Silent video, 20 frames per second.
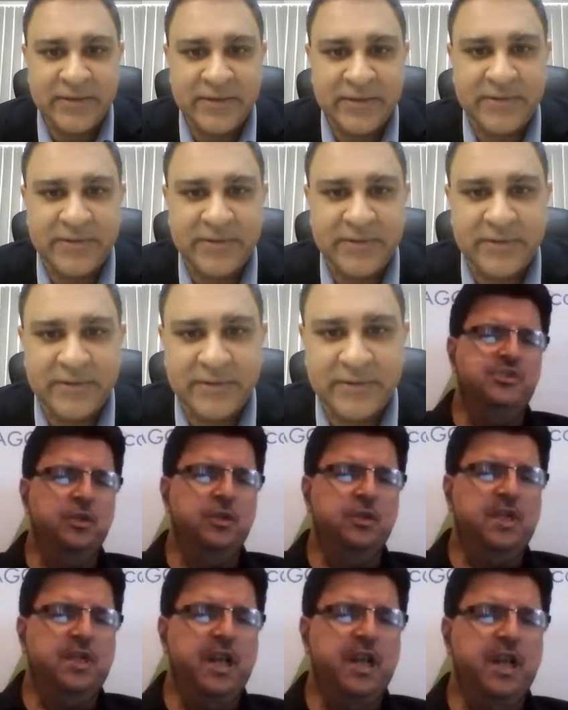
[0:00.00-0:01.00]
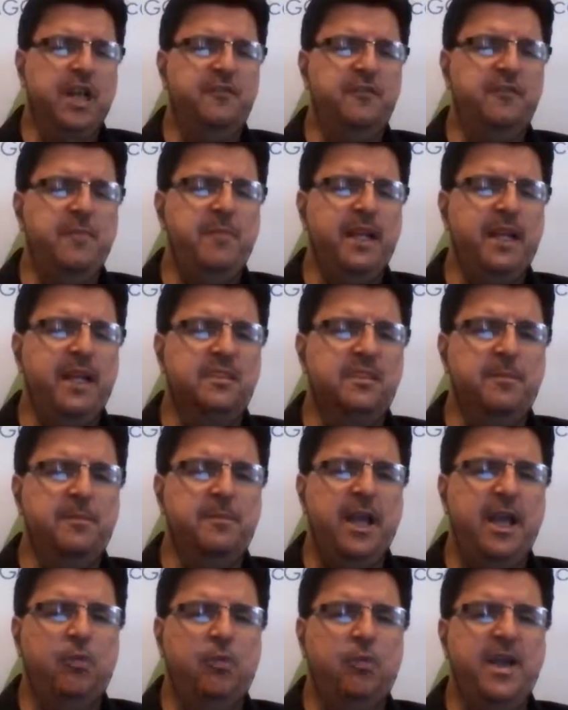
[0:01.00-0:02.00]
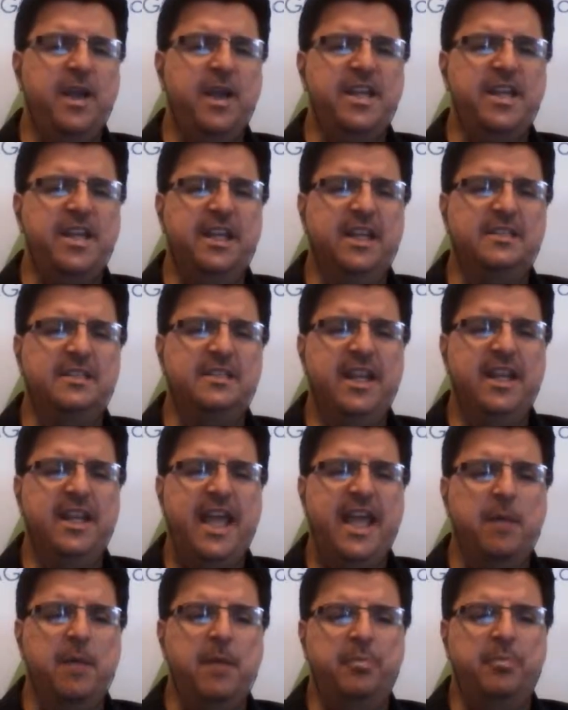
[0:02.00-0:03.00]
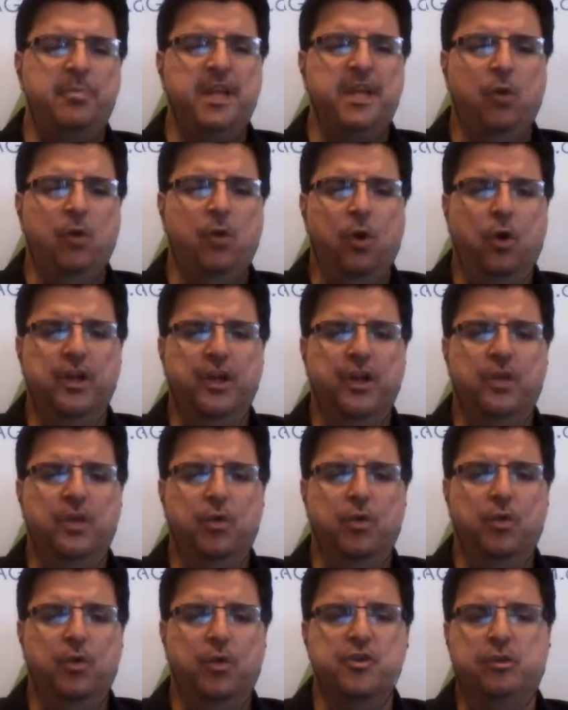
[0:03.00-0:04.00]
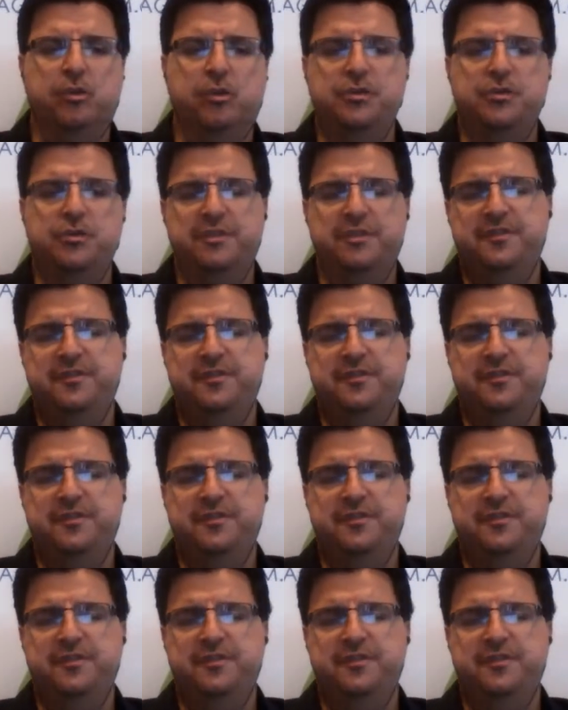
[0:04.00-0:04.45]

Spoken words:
You're also kind of making some headway into hemp in Oregon, where you're close to